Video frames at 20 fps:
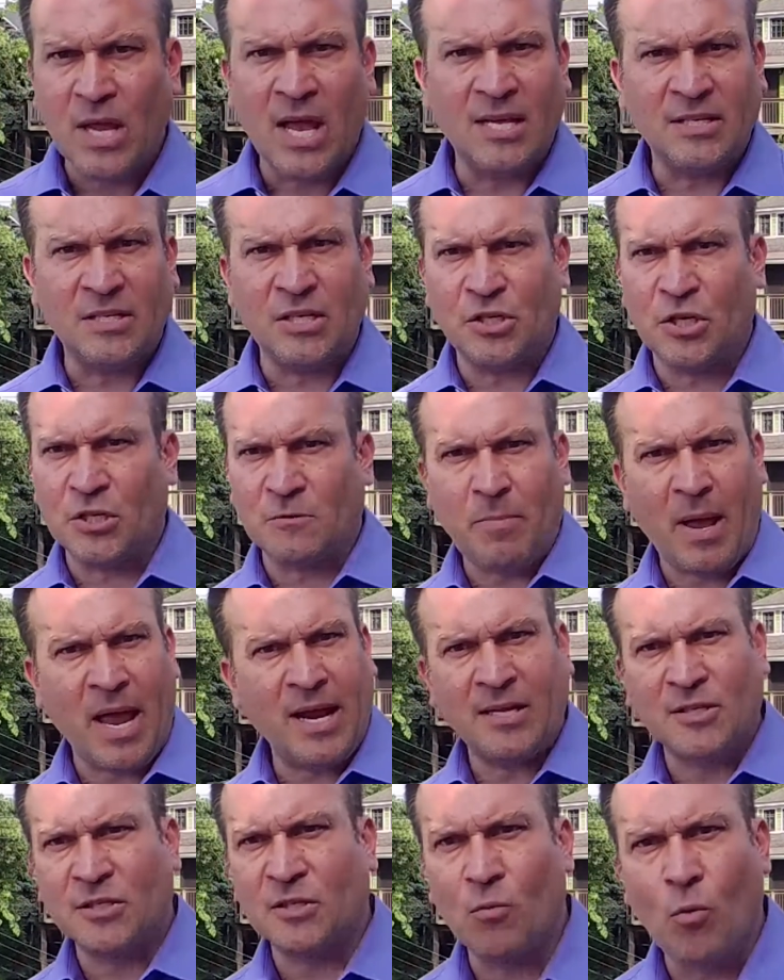Is it just
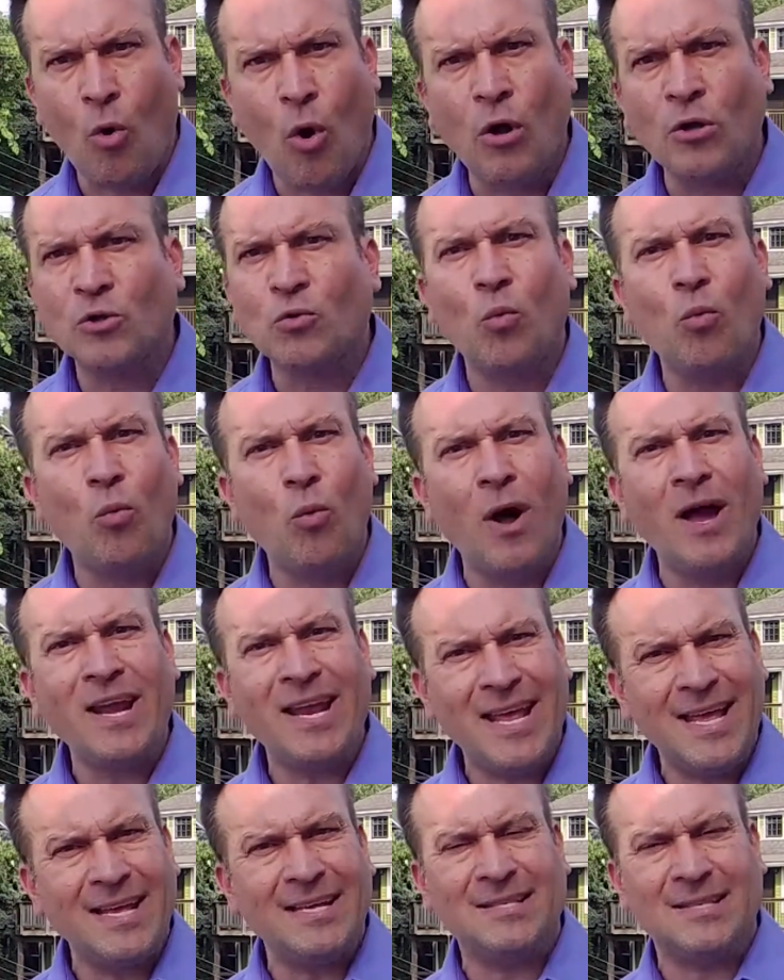painting some walls? What
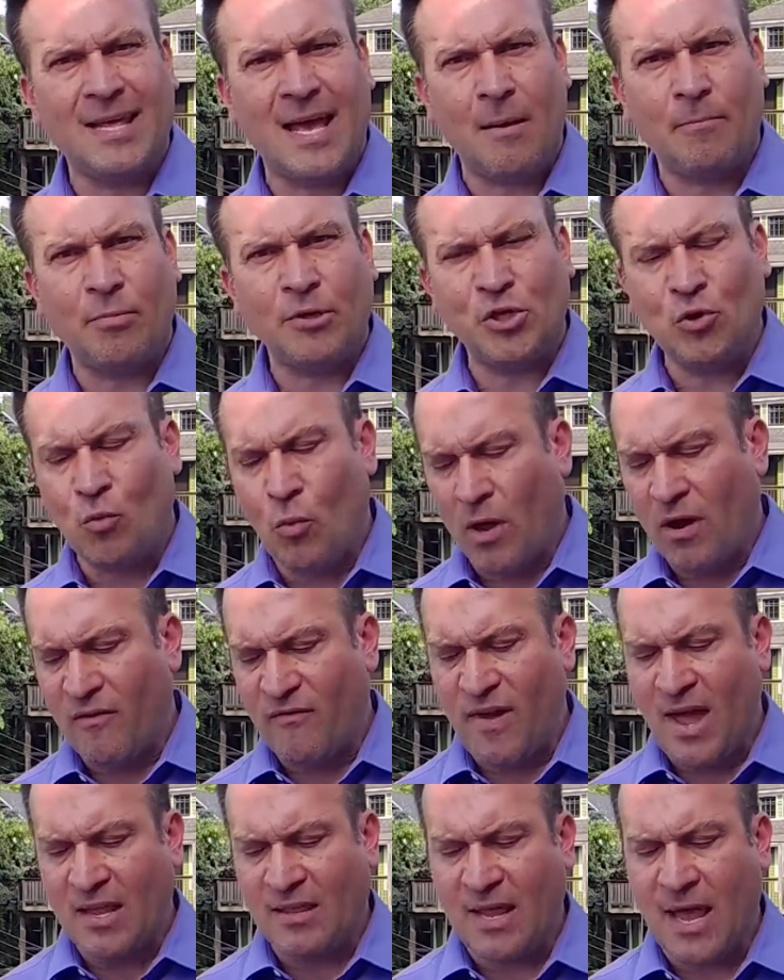is that? But you want to
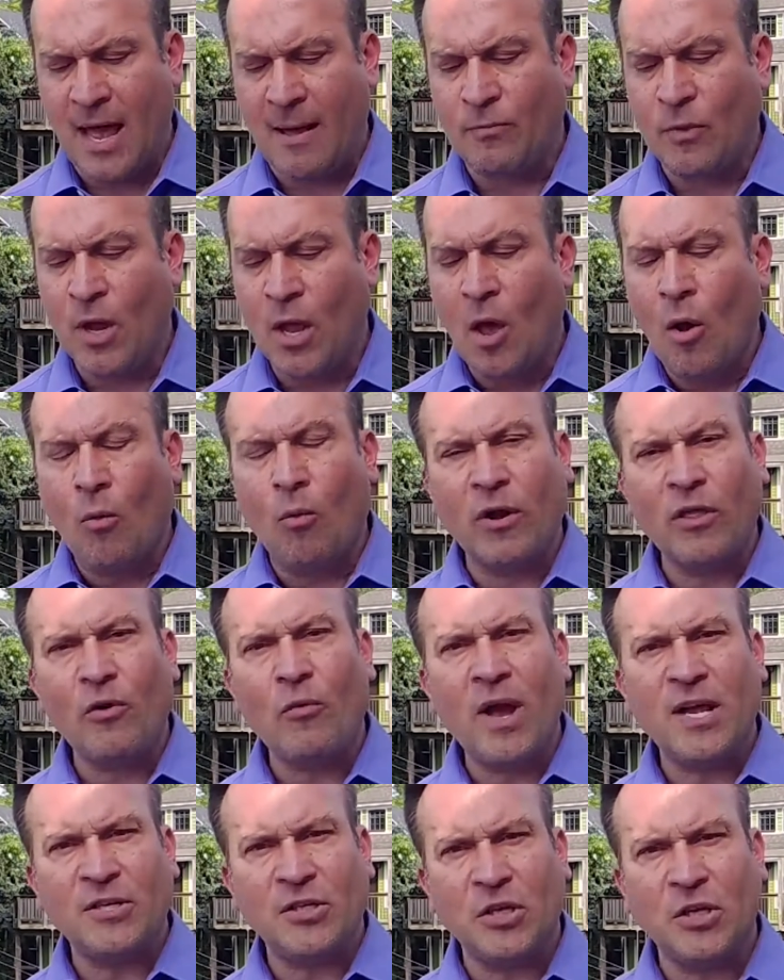vet that. One of
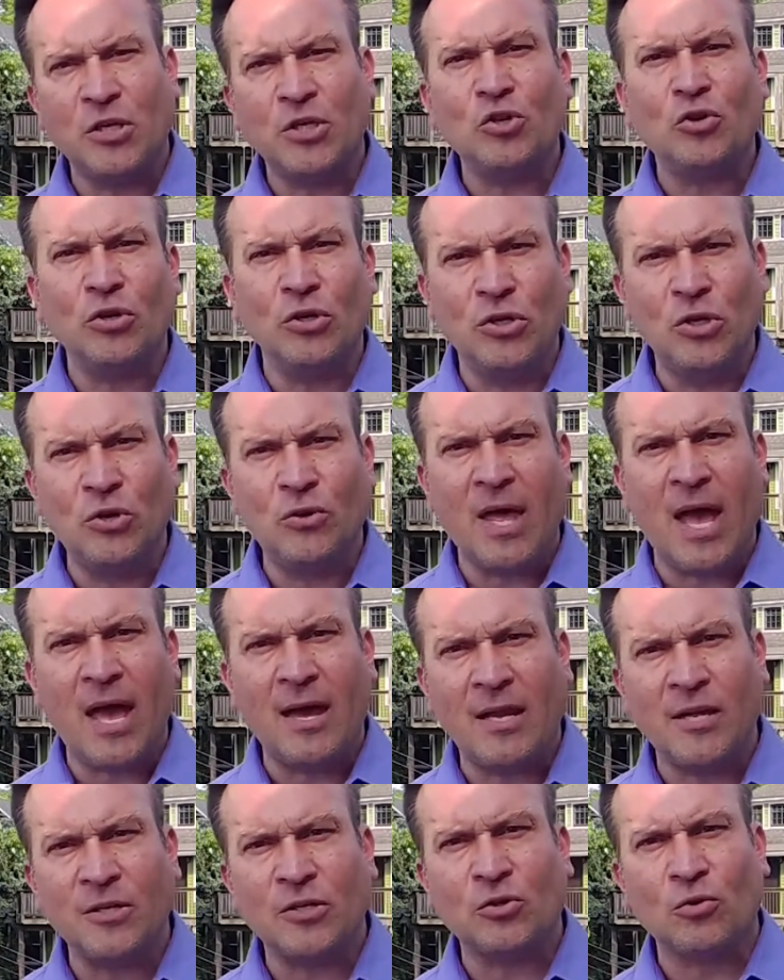the ways that you can do
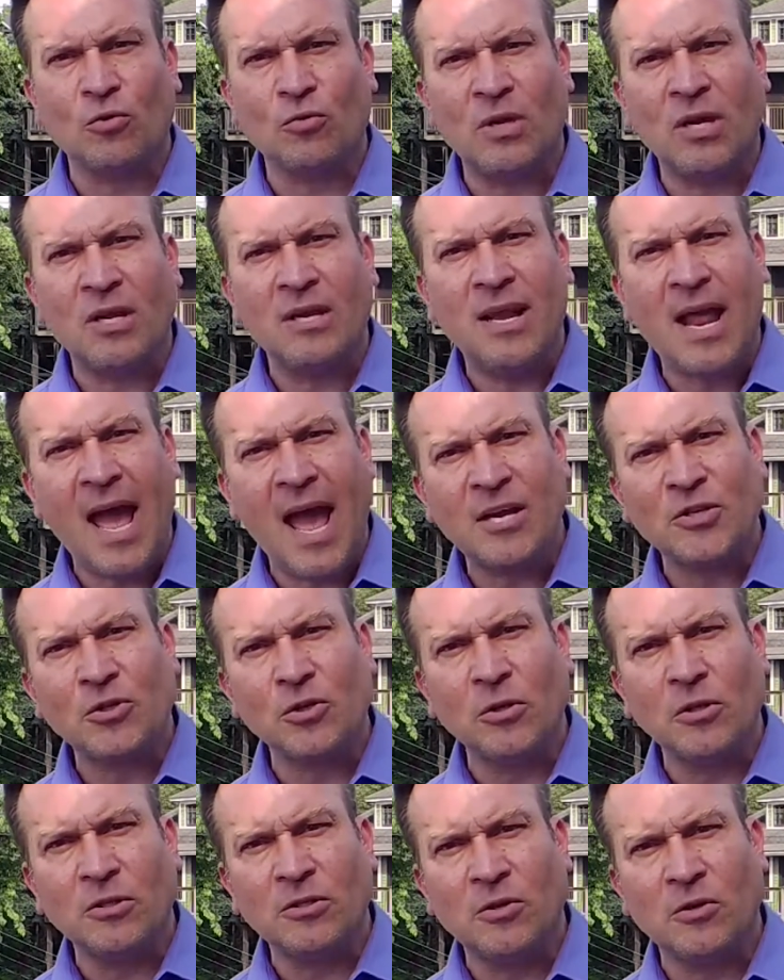that is through the
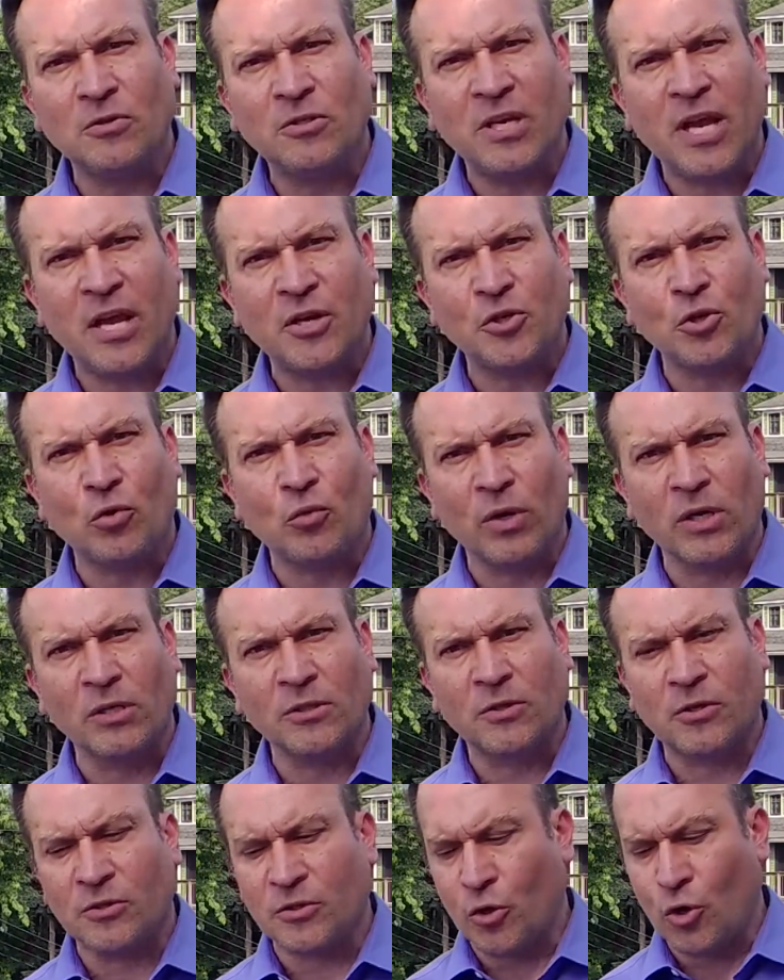National Association of
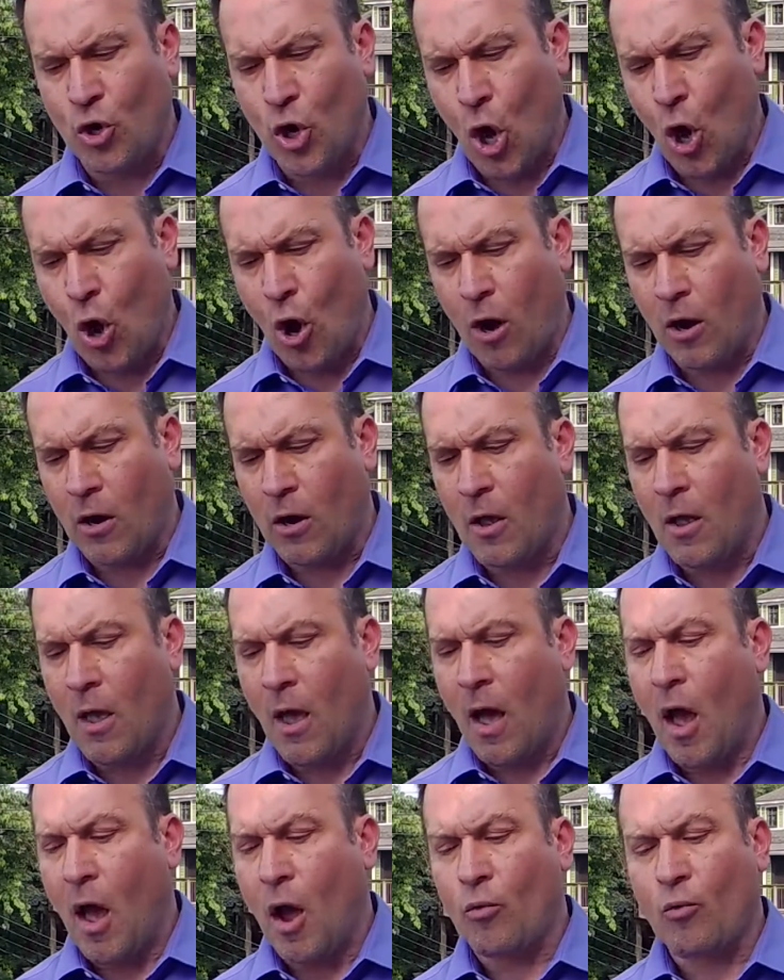Realtors, or NAR,
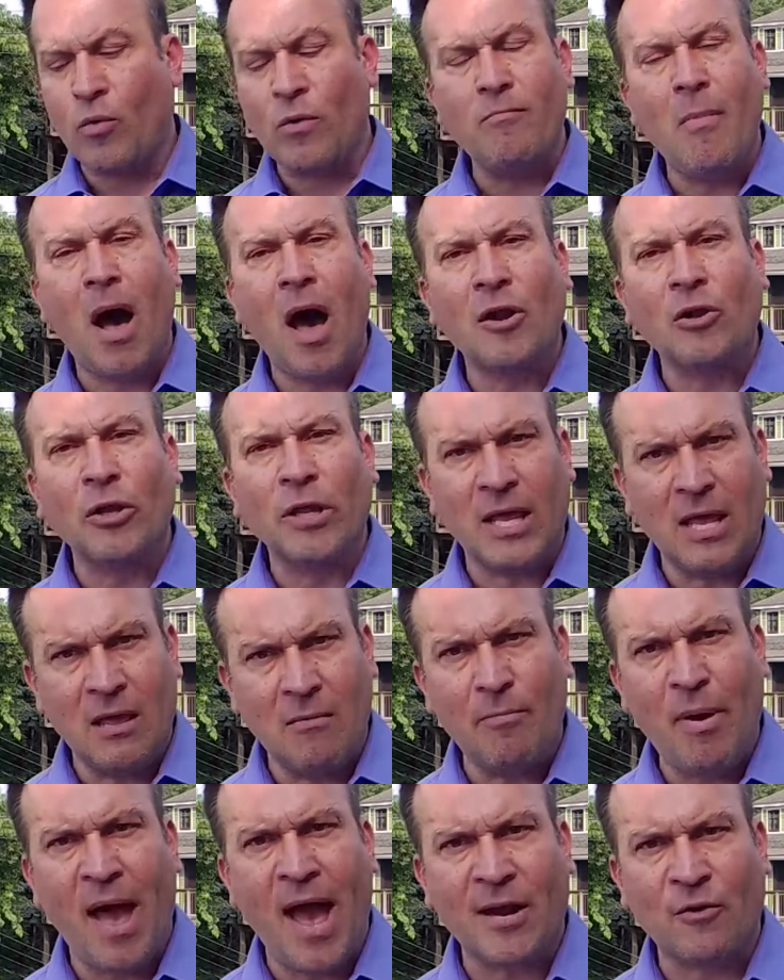Remodeling
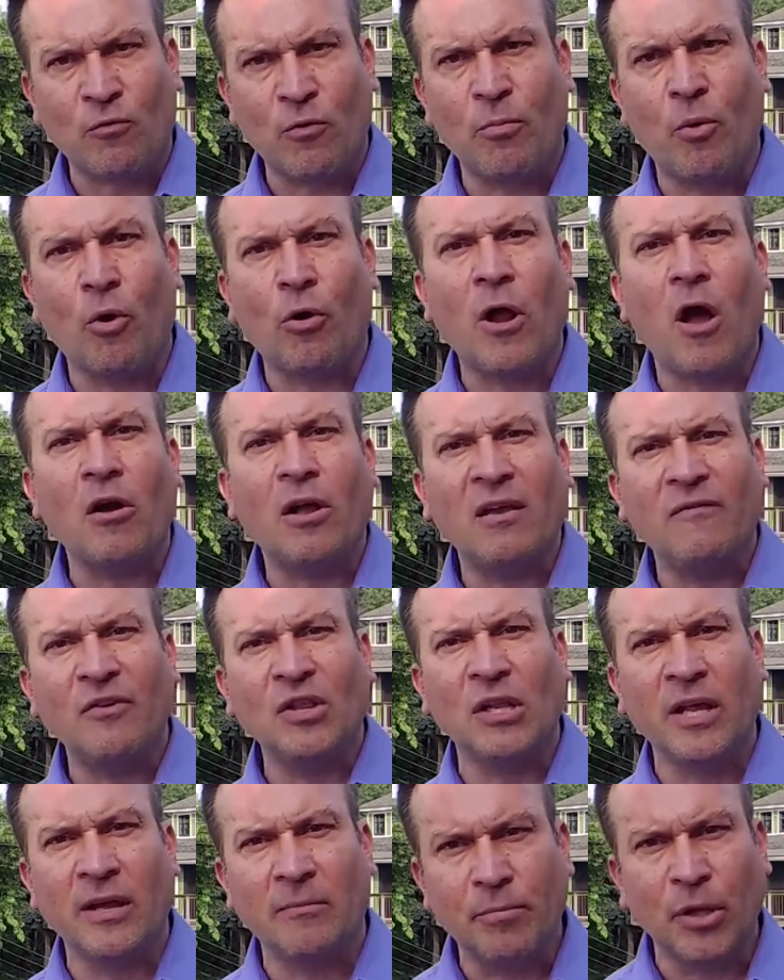Impact Report. I'll give you
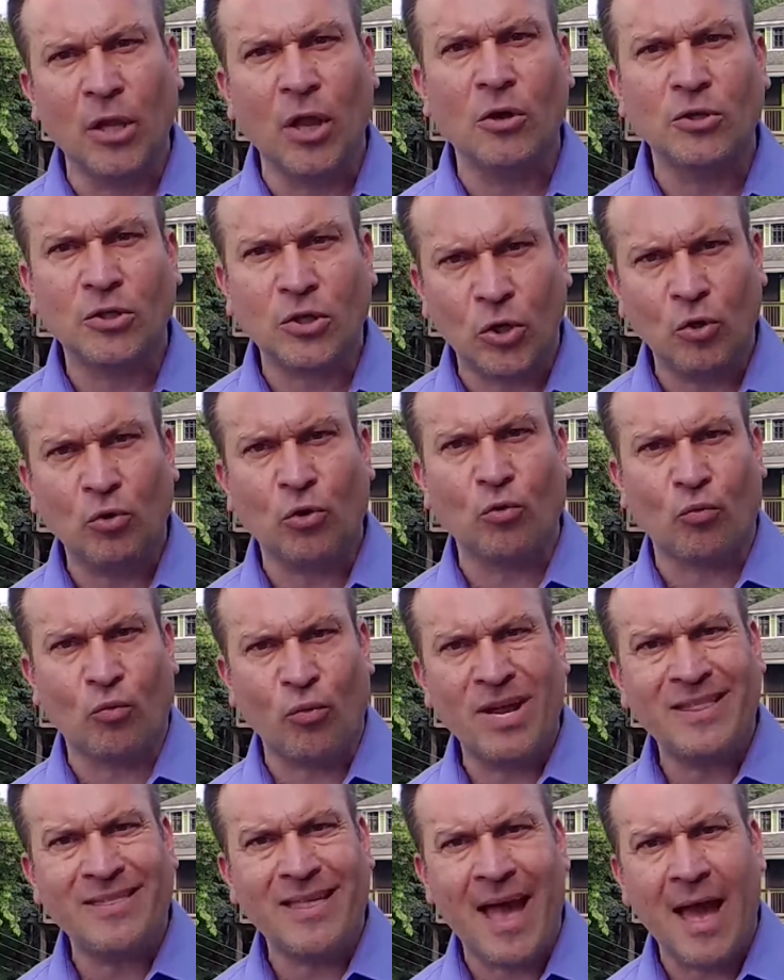the link below so you can
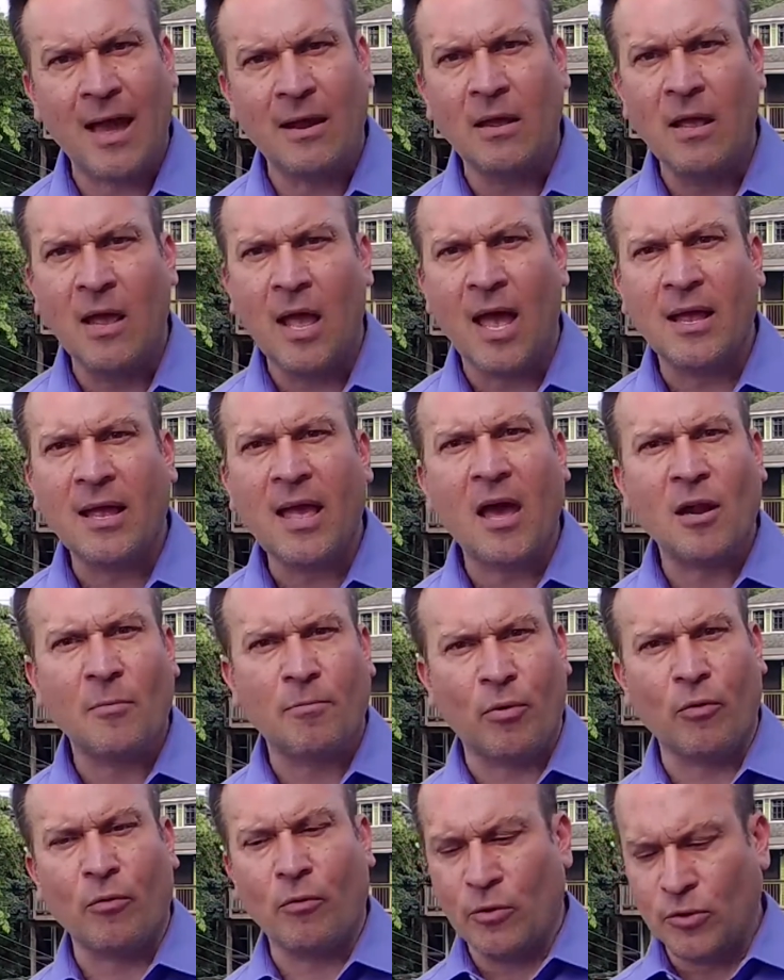read that and kind
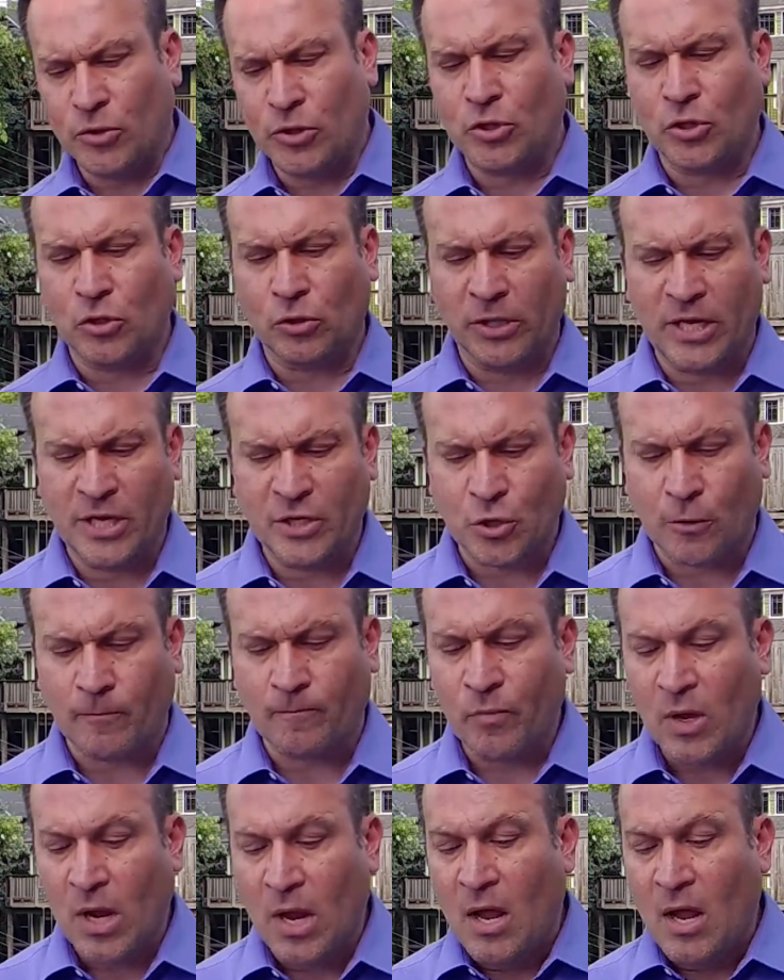of peruse at your leisure.